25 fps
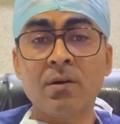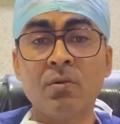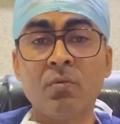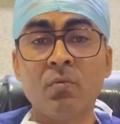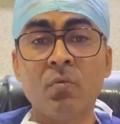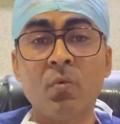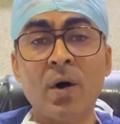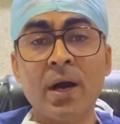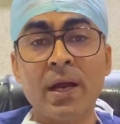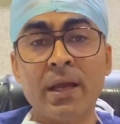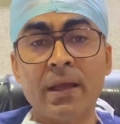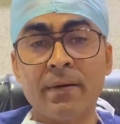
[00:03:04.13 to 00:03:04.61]

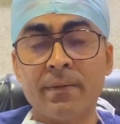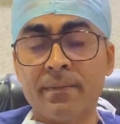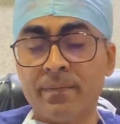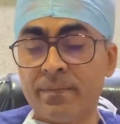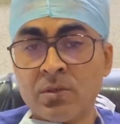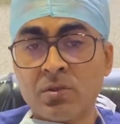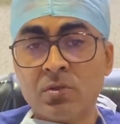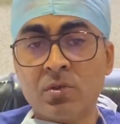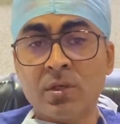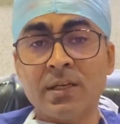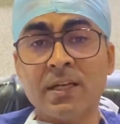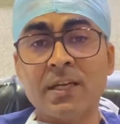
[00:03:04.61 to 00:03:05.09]
Why?
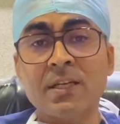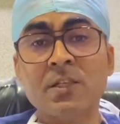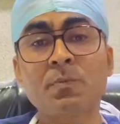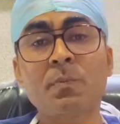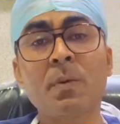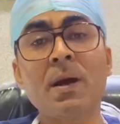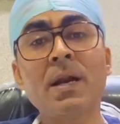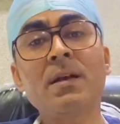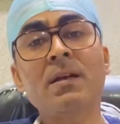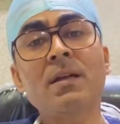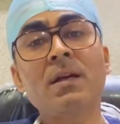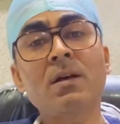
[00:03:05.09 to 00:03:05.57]
So
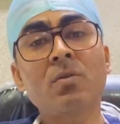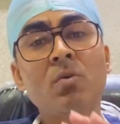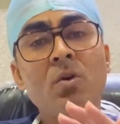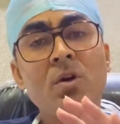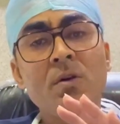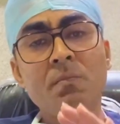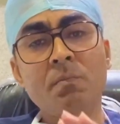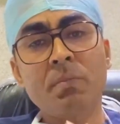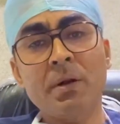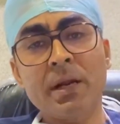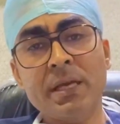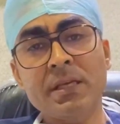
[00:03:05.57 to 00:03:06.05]
despite a
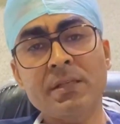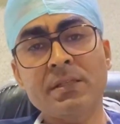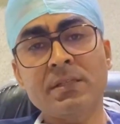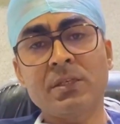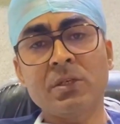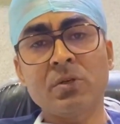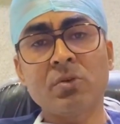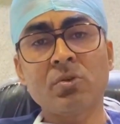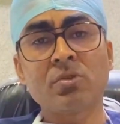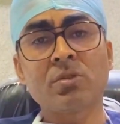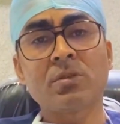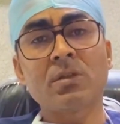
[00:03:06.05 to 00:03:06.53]
good brace
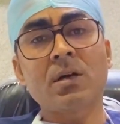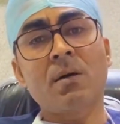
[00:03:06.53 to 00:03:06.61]
use,